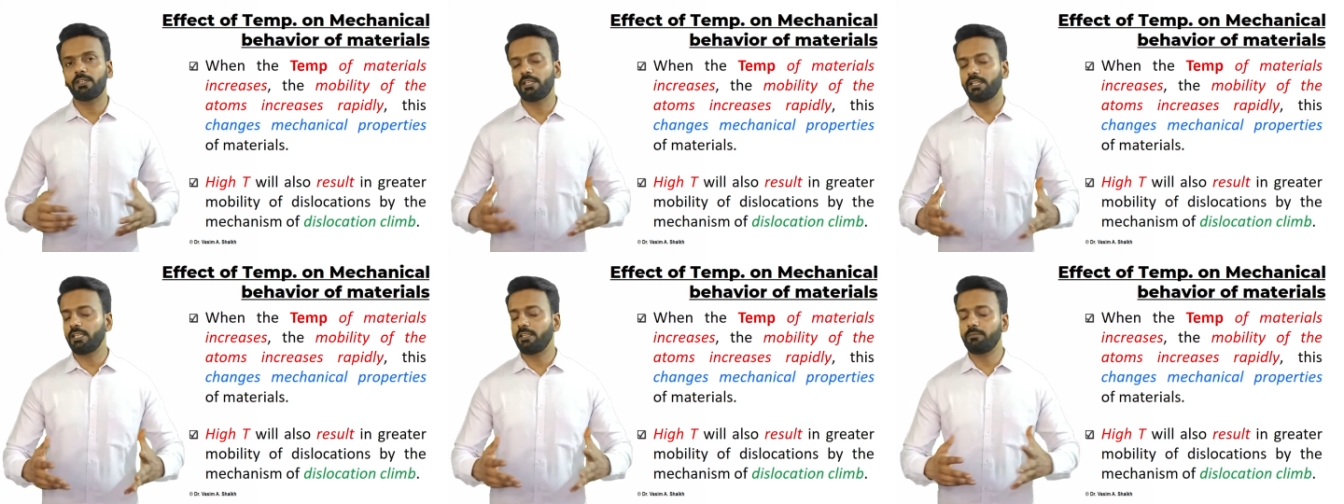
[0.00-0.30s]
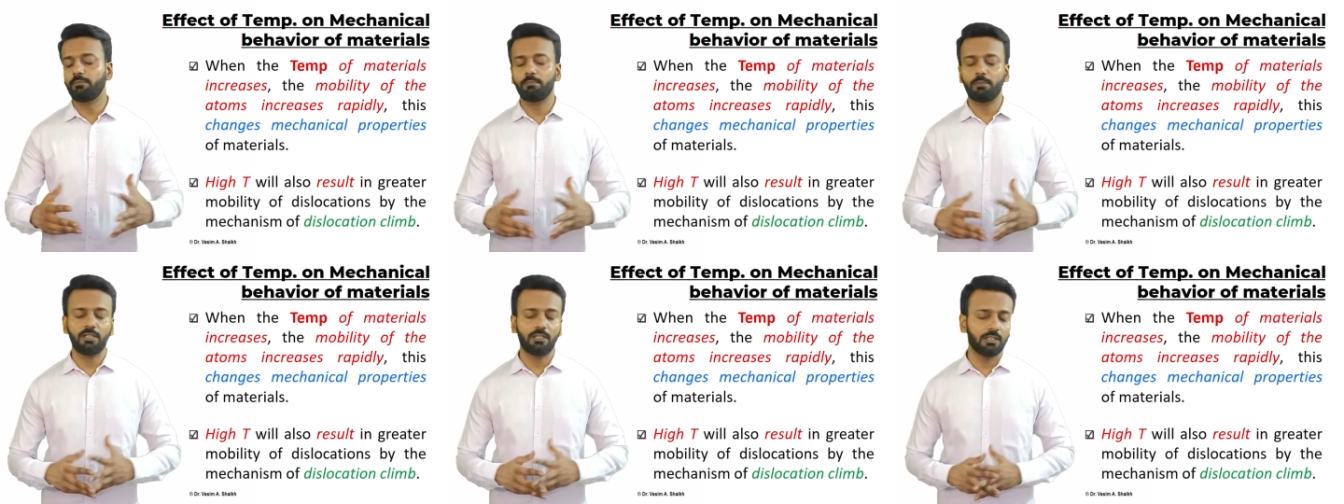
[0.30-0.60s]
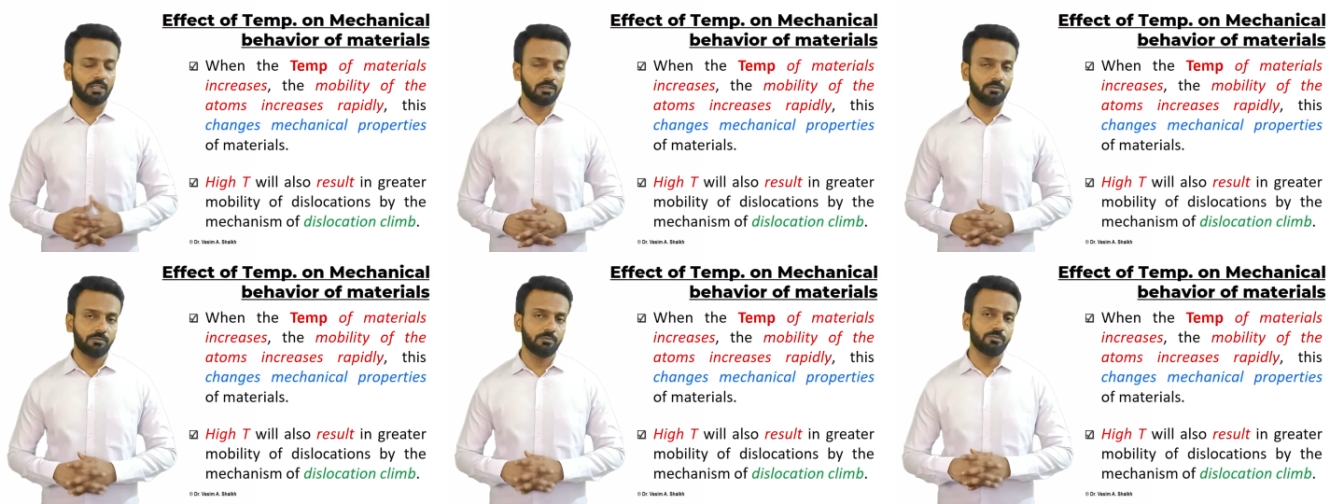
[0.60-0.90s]
creep
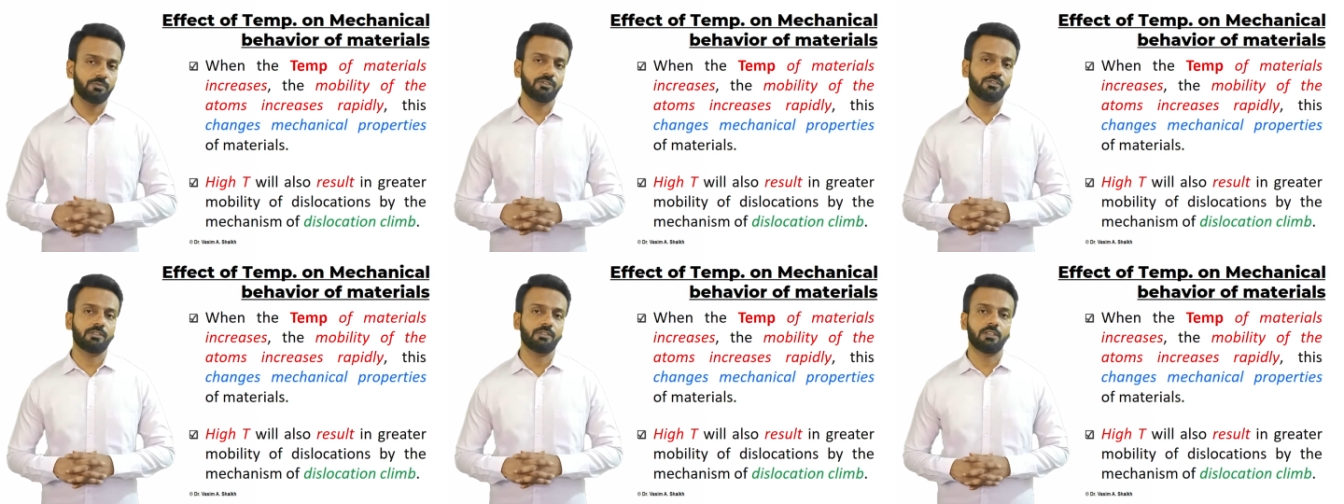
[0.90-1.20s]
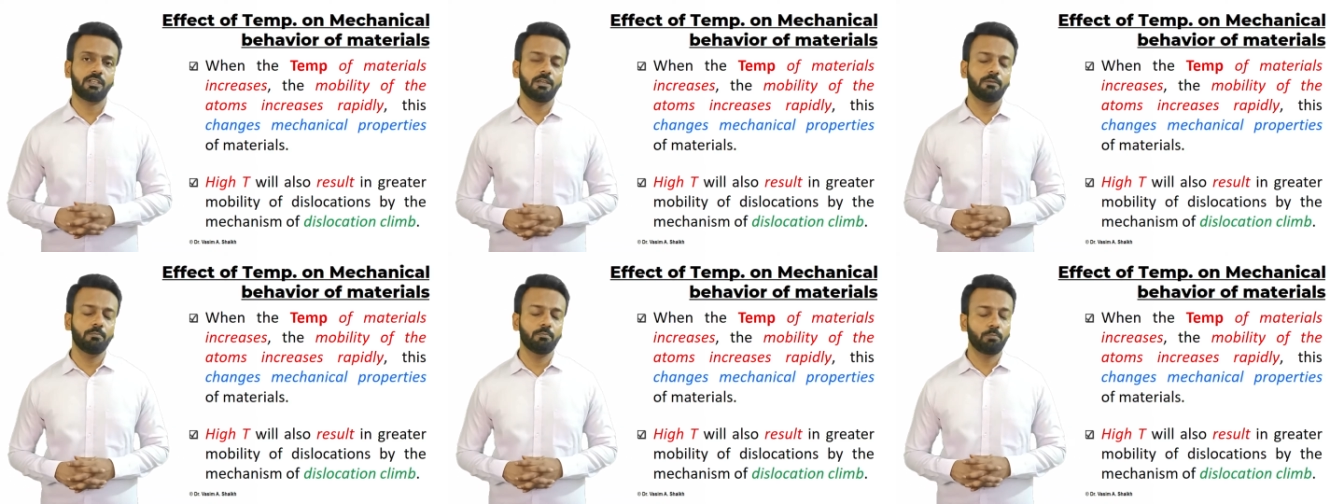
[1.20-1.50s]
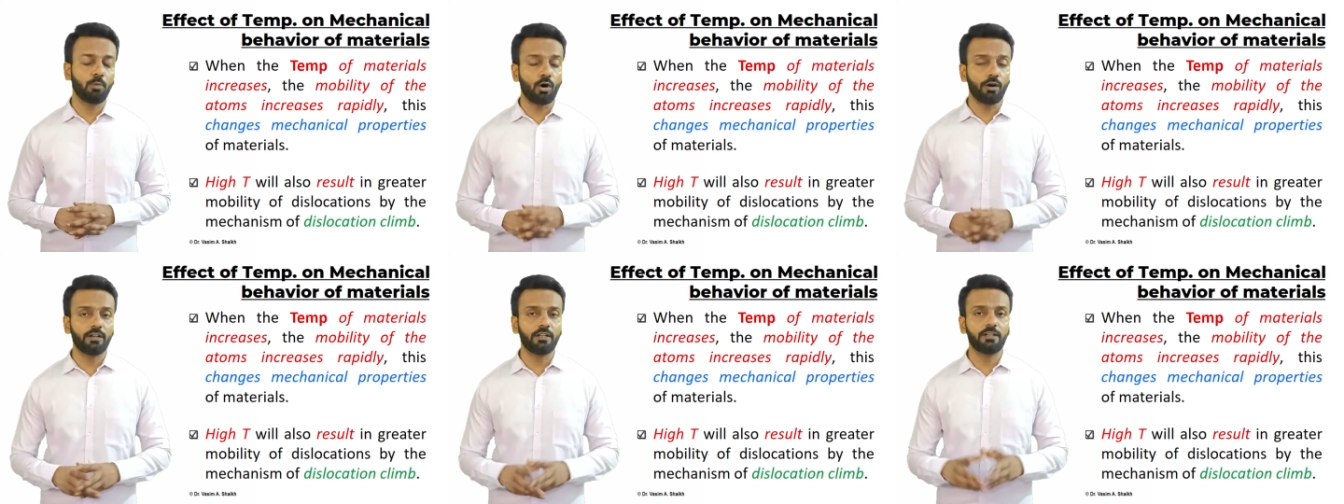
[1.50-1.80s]
becomes
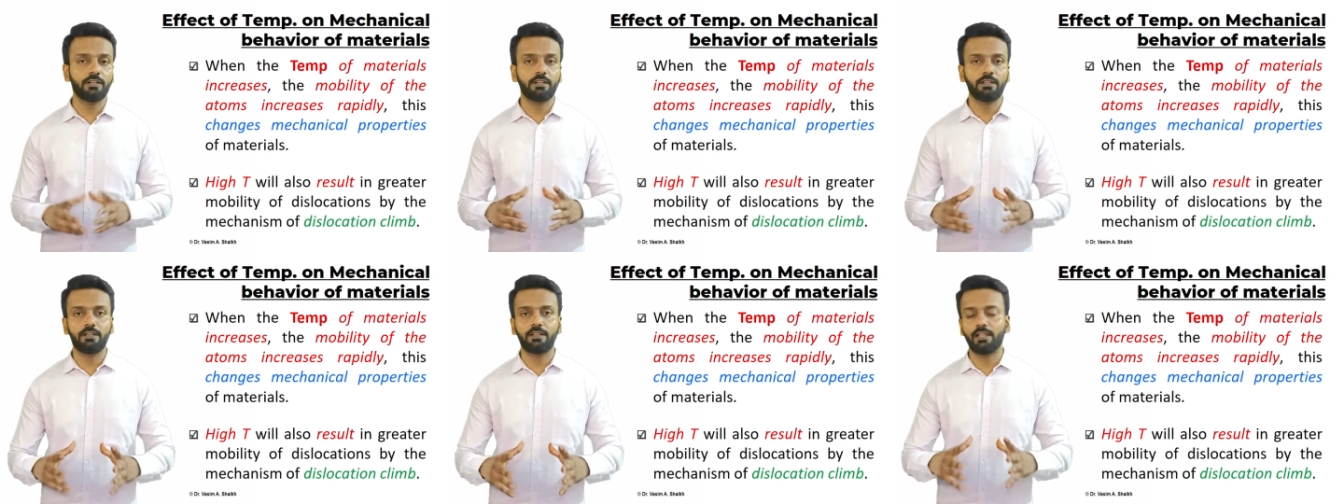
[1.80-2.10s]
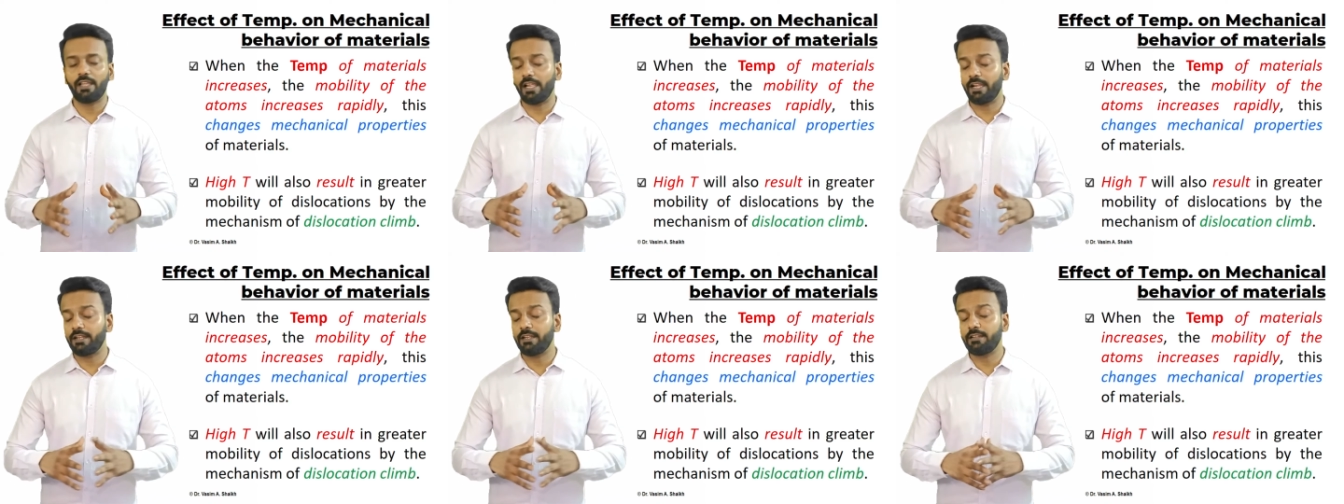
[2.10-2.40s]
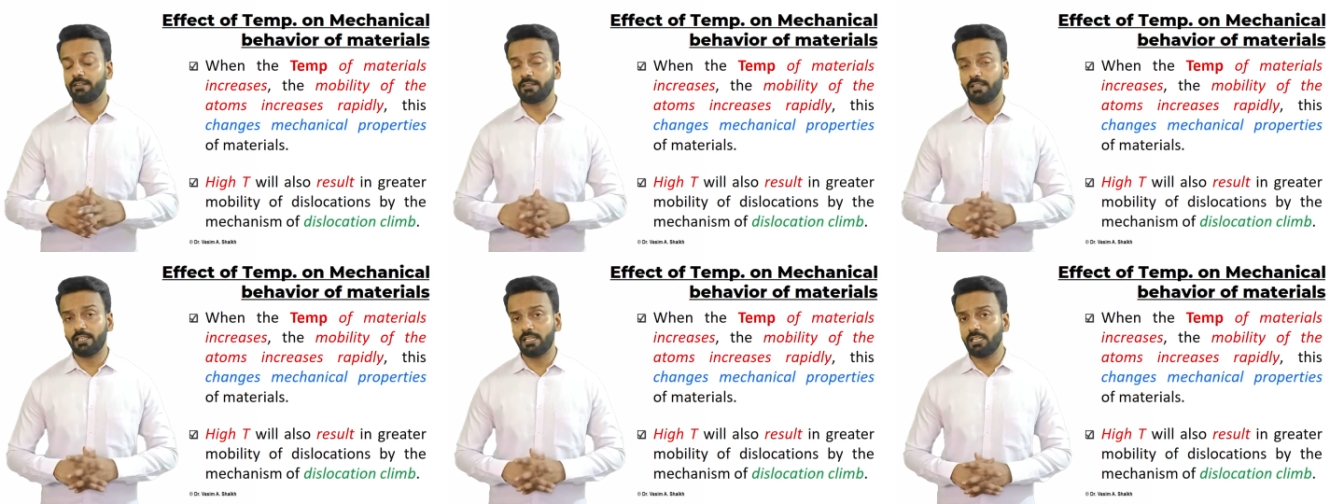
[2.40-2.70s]
important at
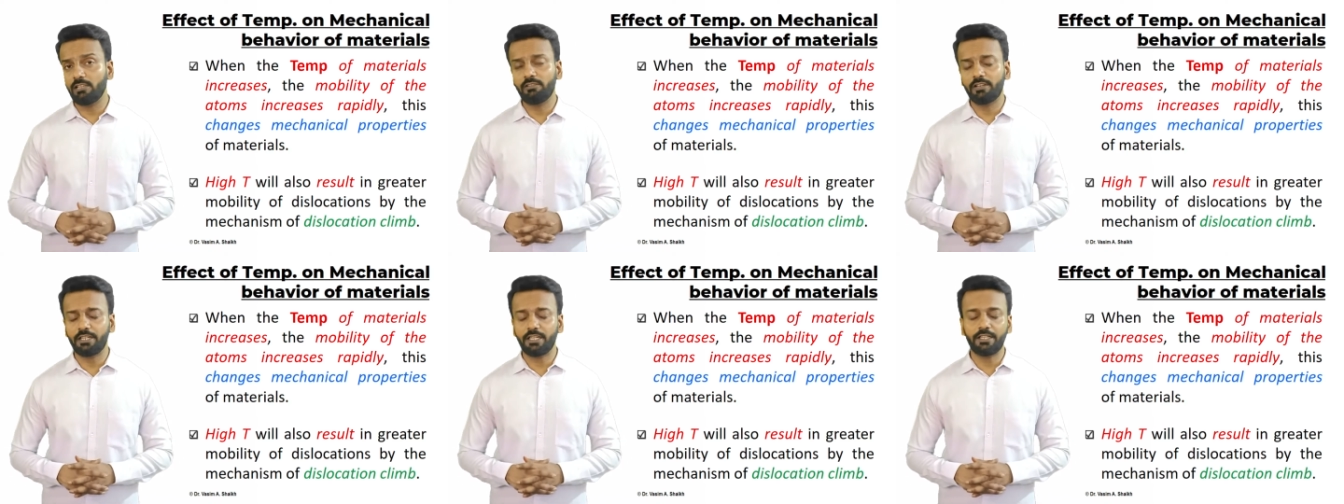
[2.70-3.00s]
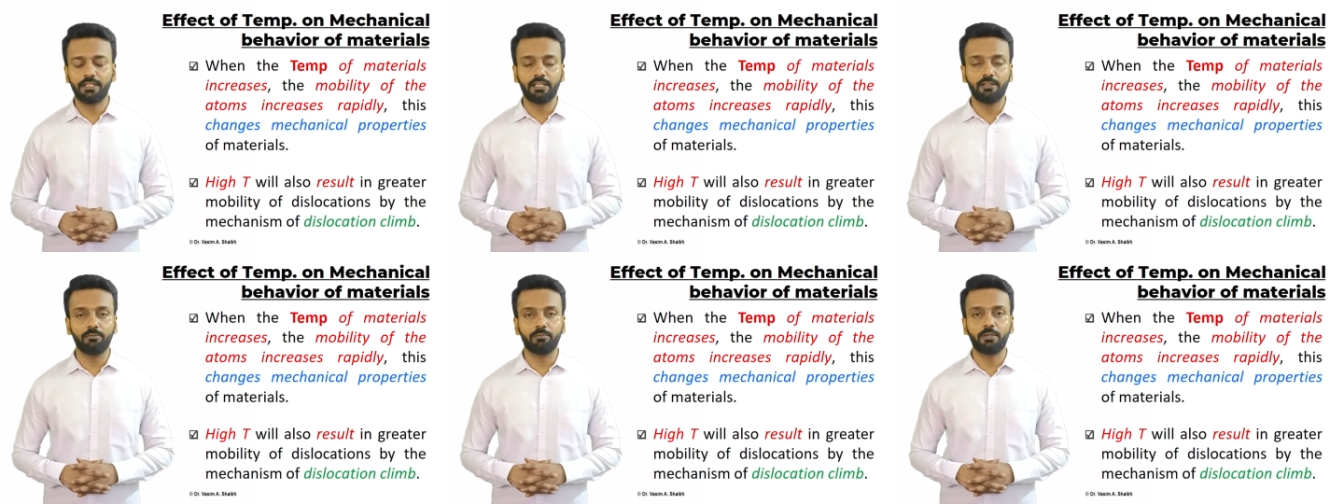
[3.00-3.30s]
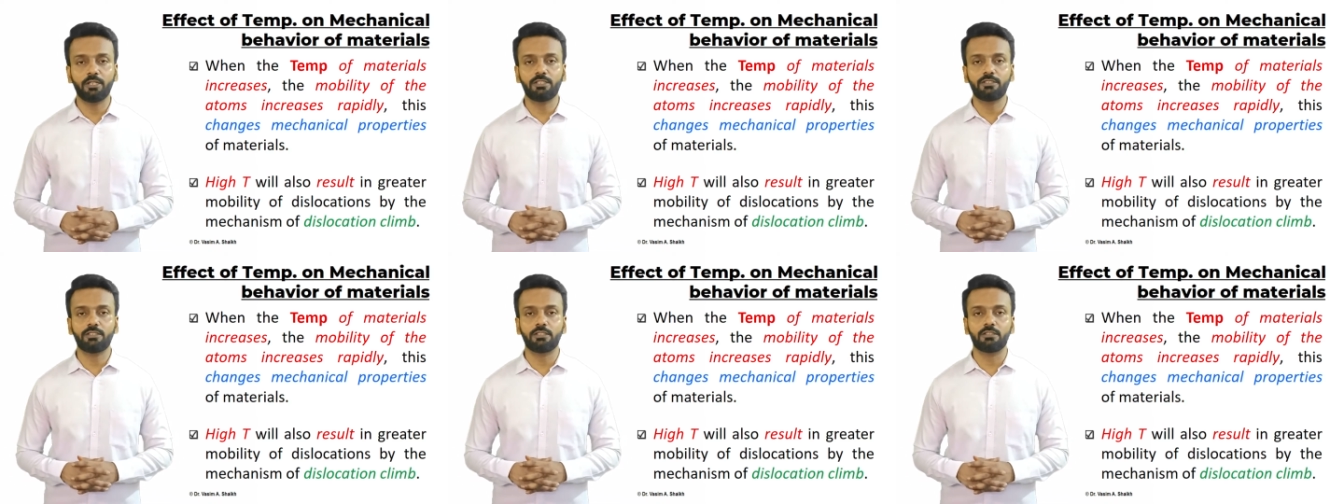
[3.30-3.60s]
an elevated
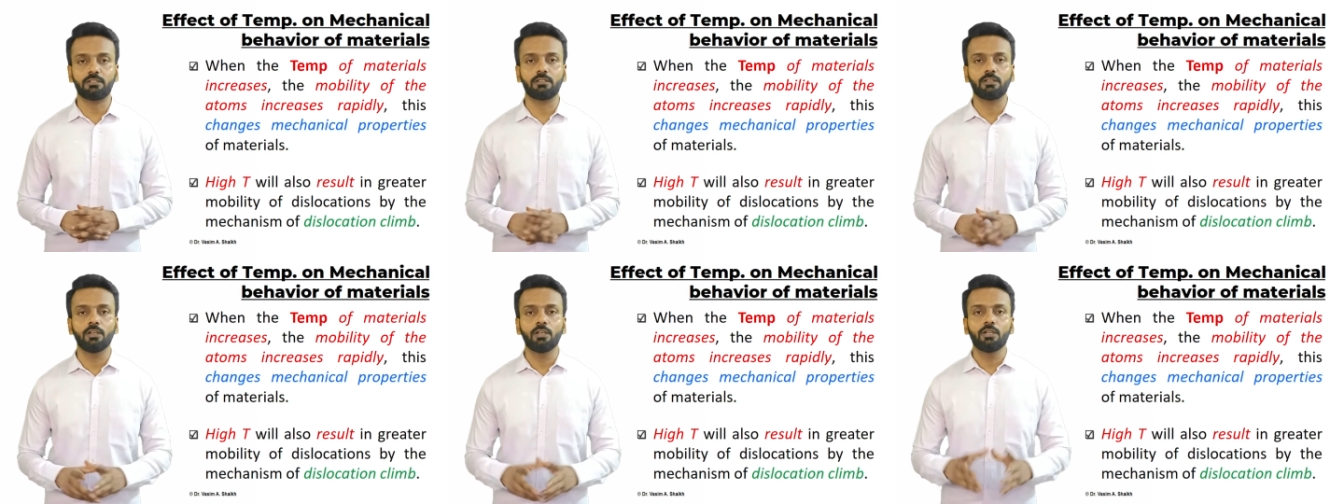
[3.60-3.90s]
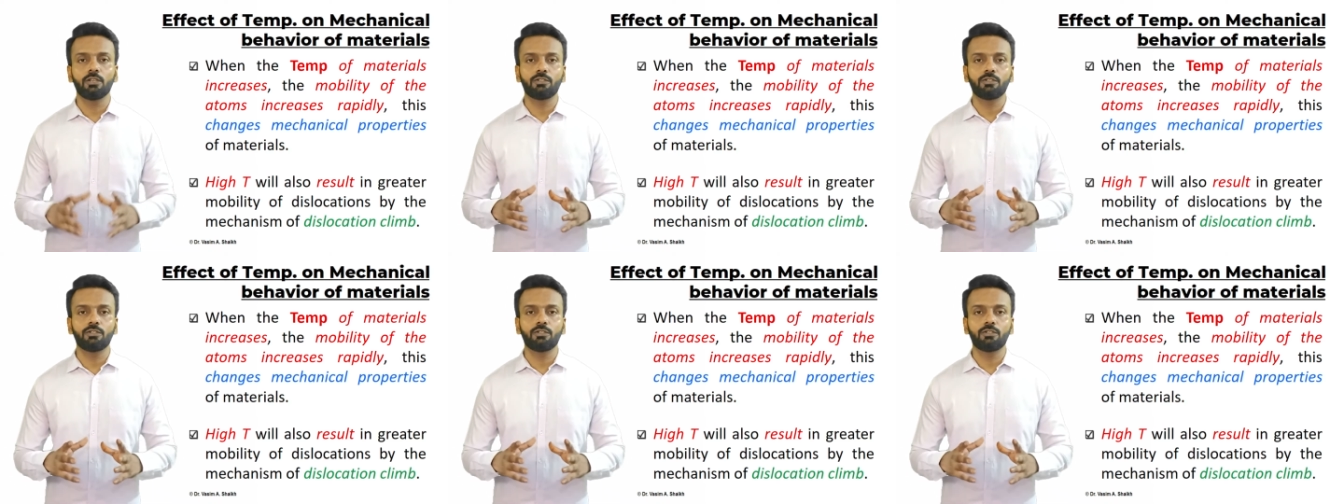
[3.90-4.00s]
temperature.